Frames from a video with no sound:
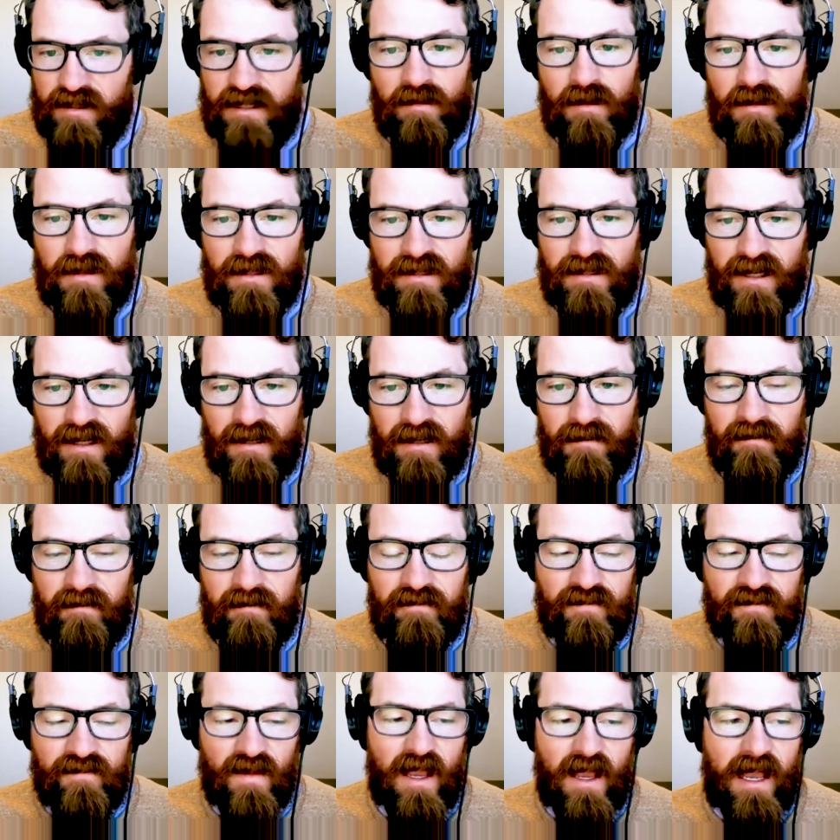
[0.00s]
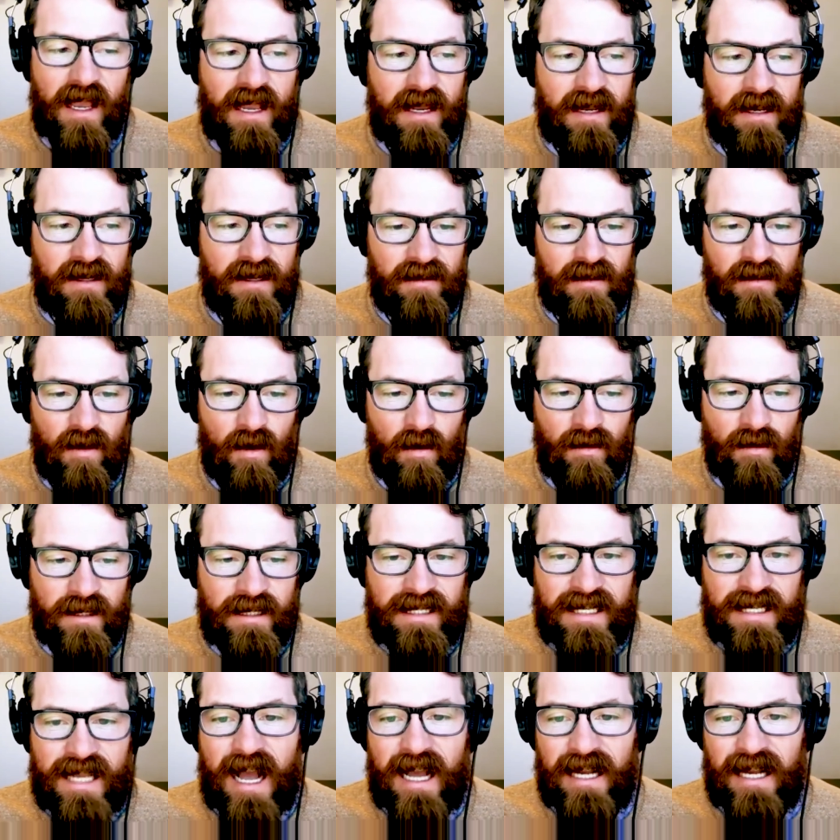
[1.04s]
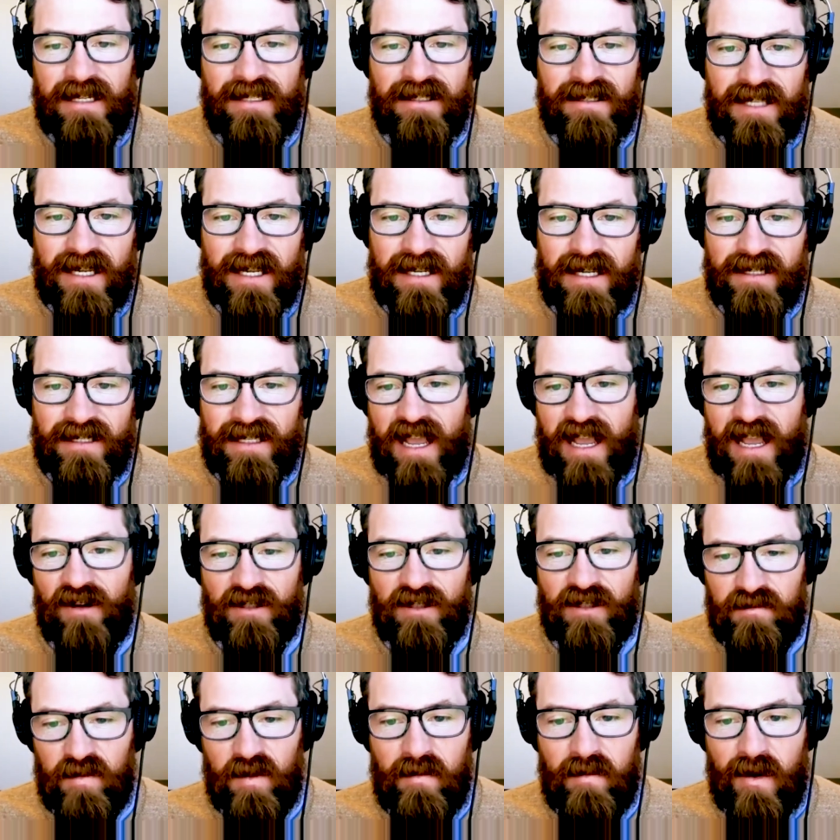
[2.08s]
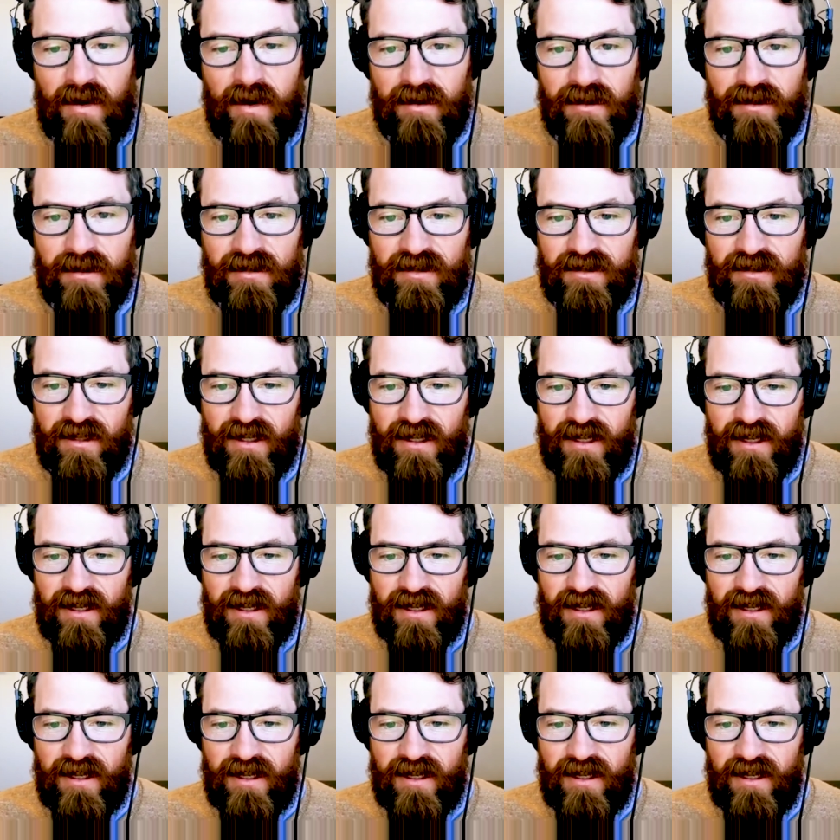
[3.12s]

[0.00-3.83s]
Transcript: 0 to 10. And only 9 and 10 count as promoters.